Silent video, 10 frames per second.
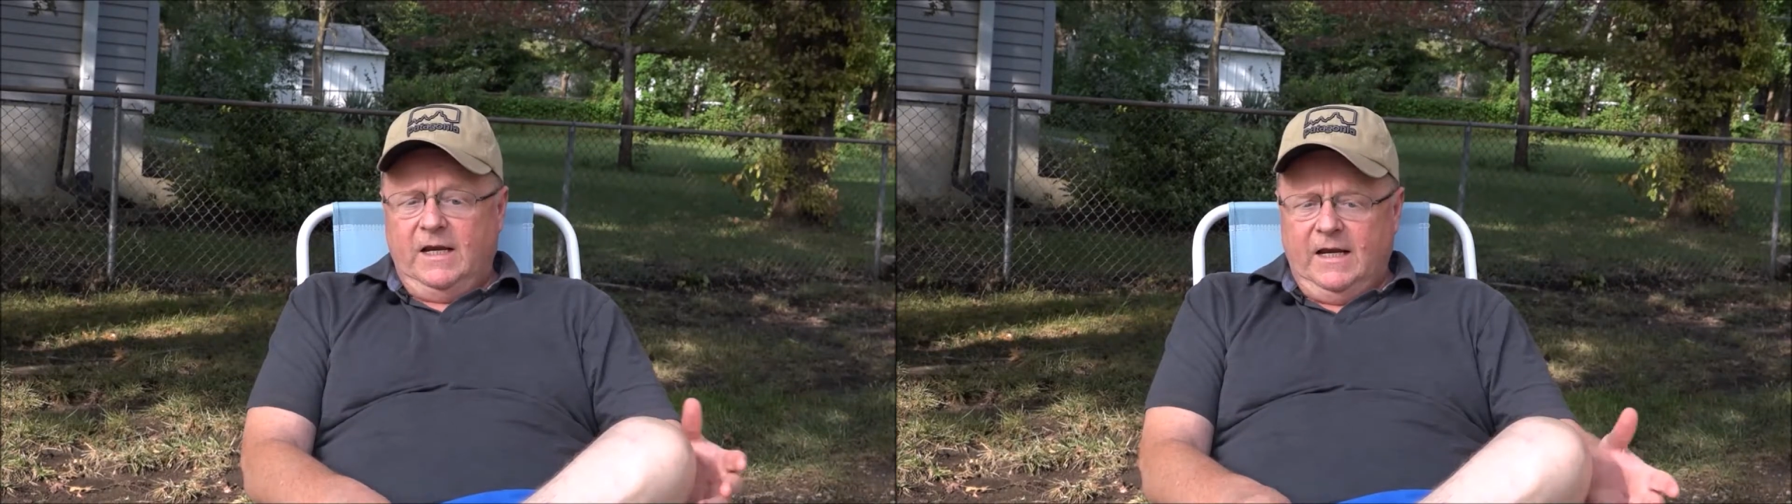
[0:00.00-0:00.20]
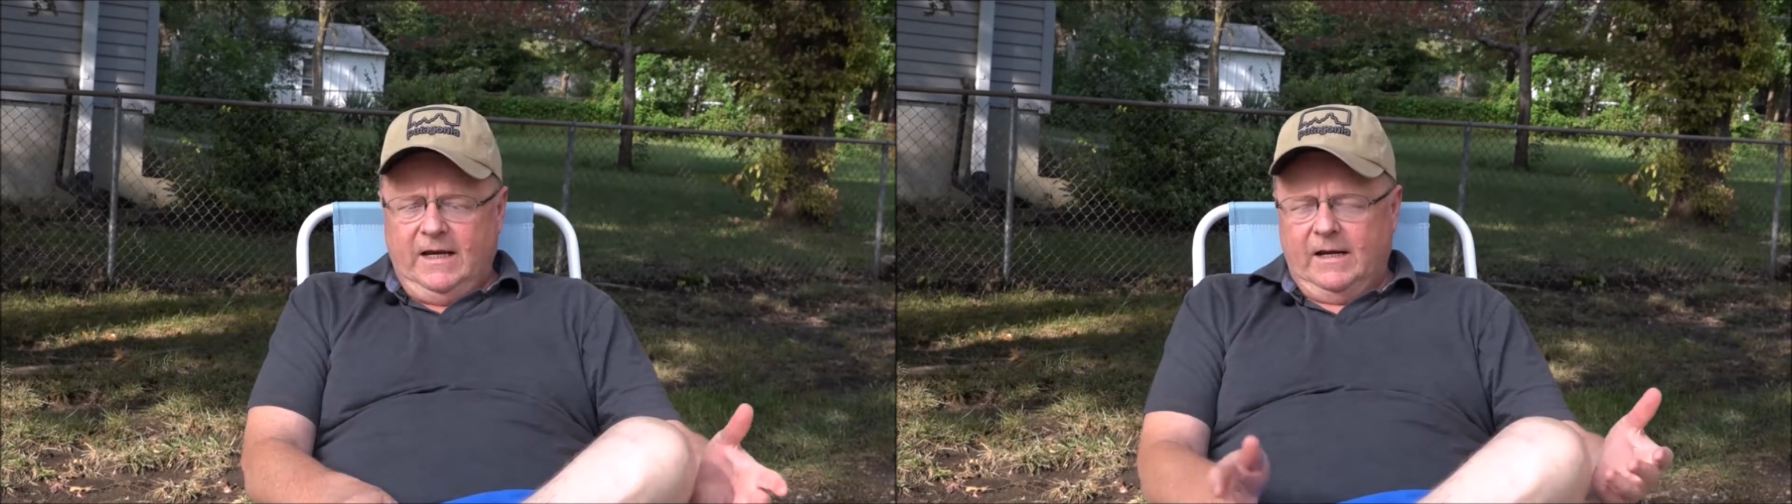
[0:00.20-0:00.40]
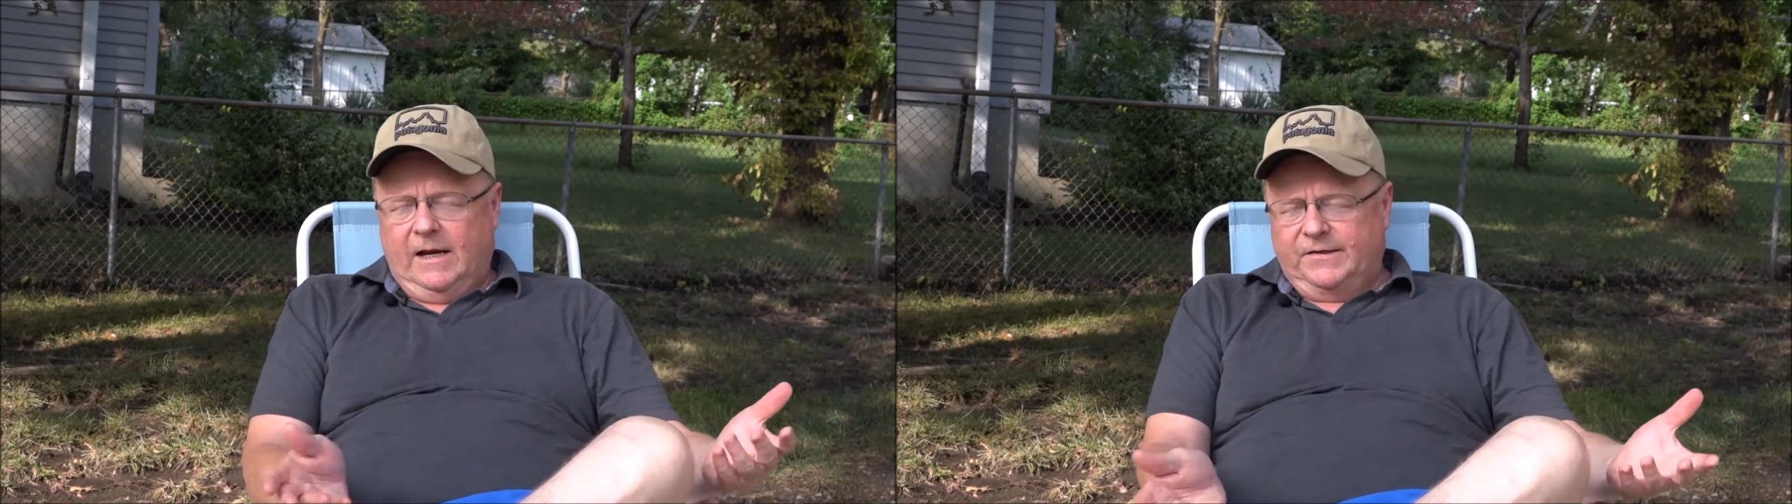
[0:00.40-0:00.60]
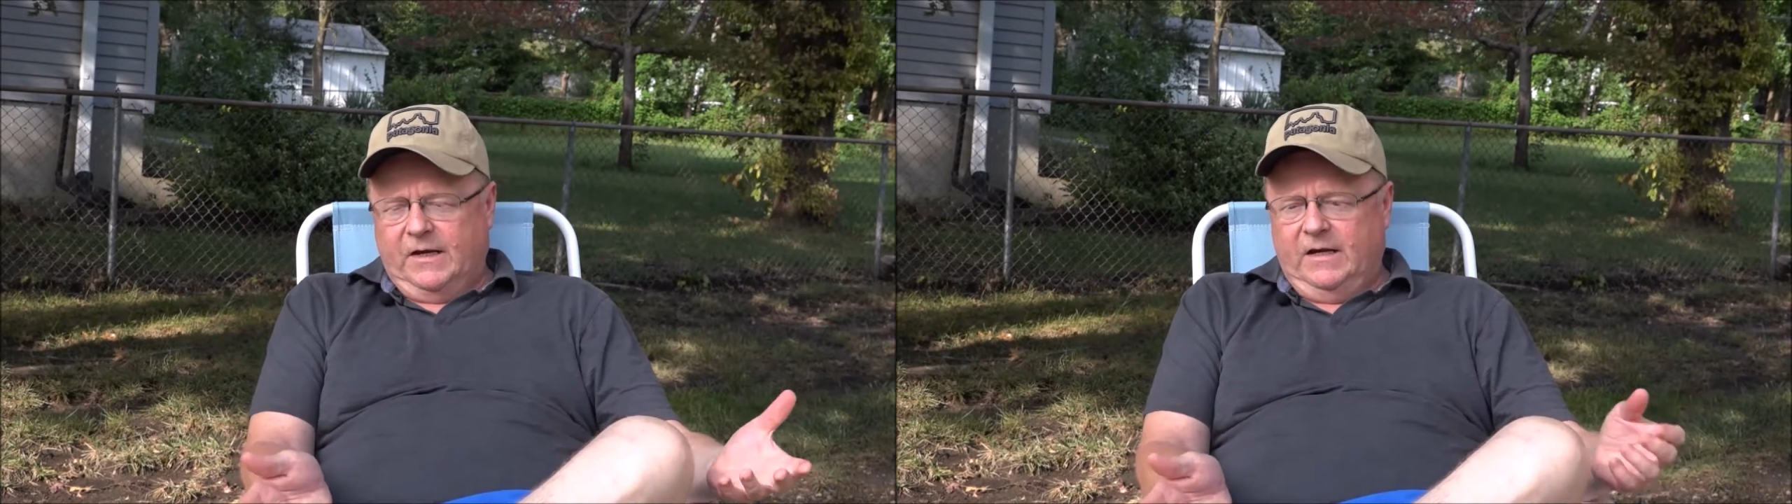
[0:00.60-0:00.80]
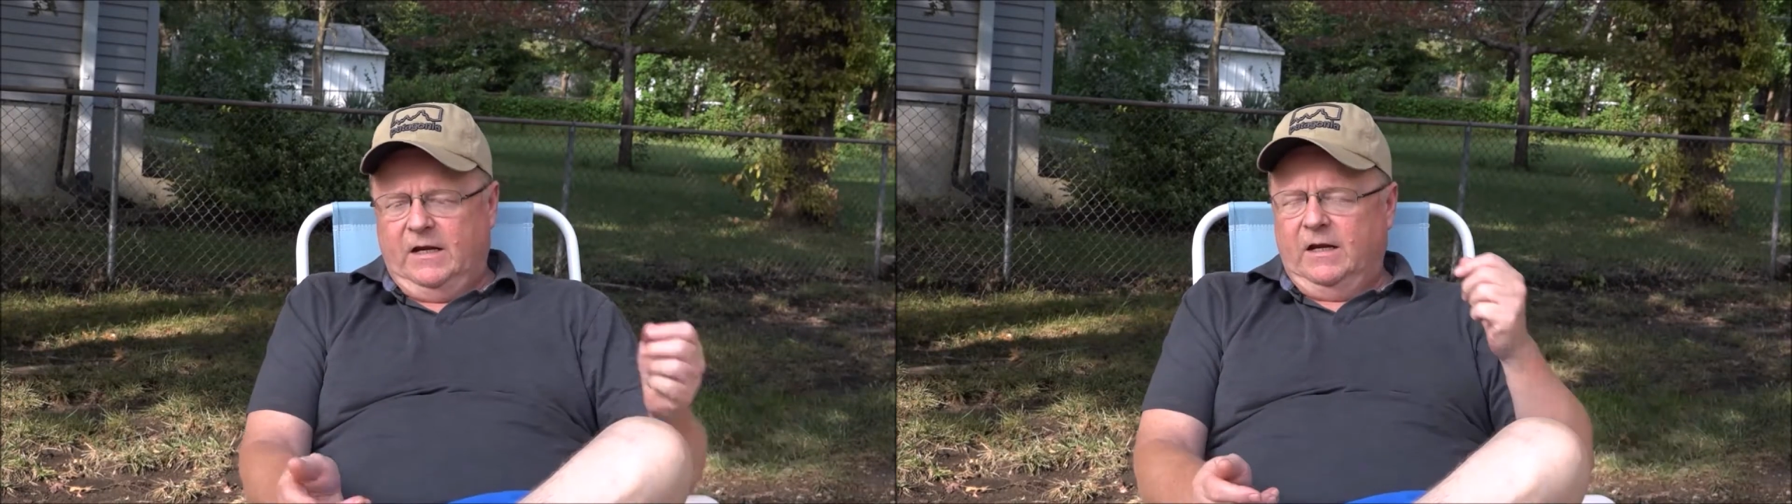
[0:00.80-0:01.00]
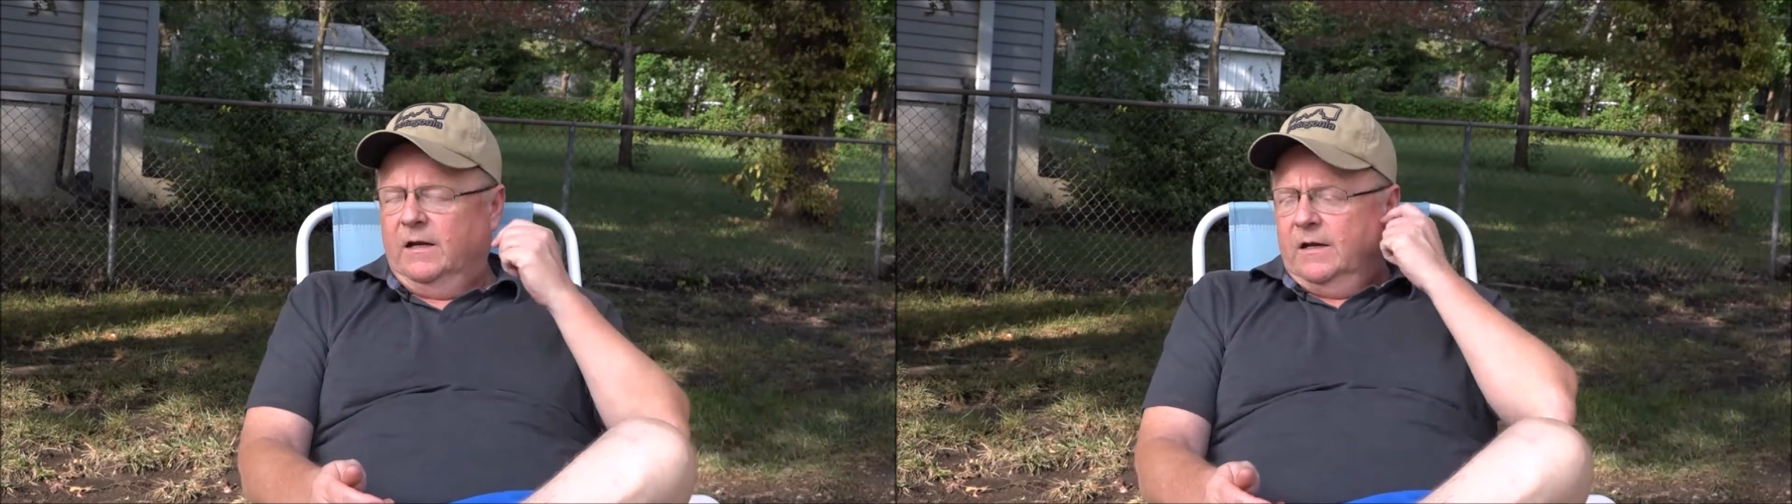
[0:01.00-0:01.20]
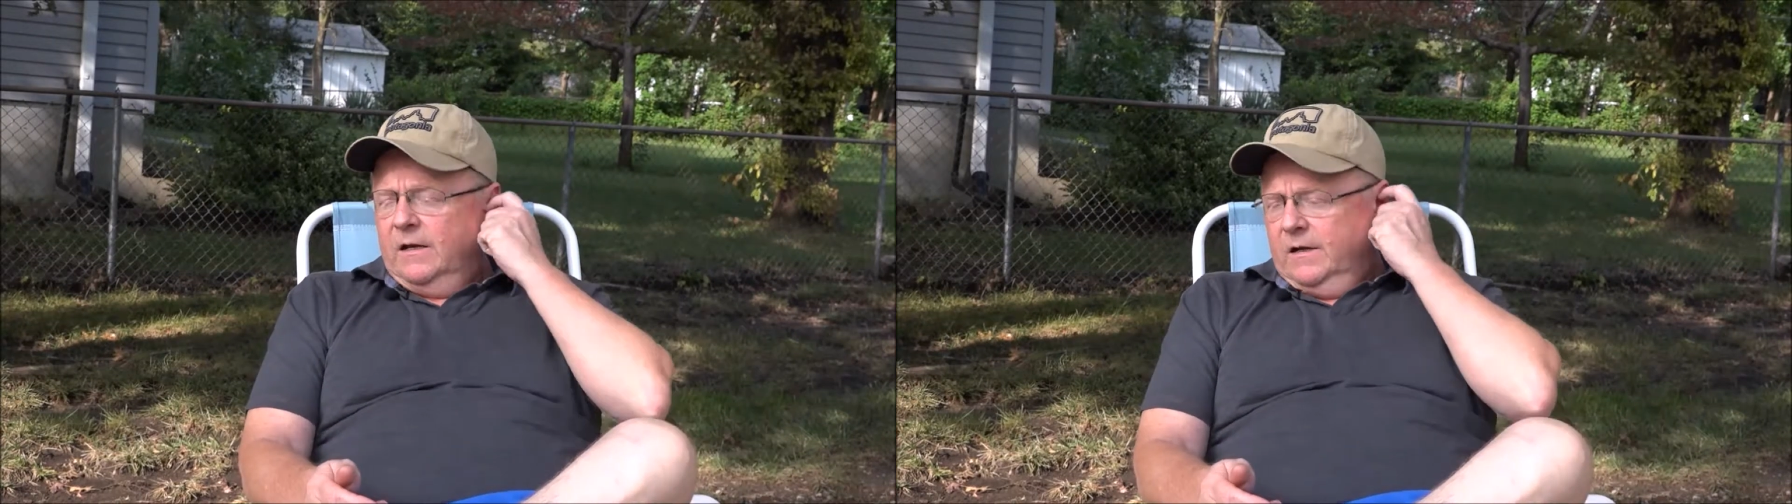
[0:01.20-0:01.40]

he, I say he,